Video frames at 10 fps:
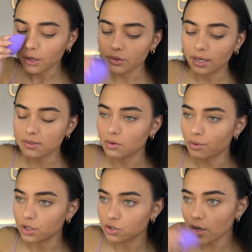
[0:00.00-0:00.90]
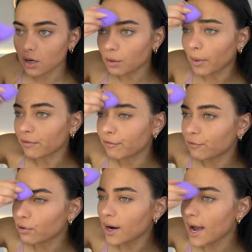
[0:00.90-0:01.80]
You guys know the drill, my
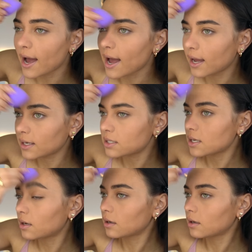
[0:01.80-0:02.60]
forehead.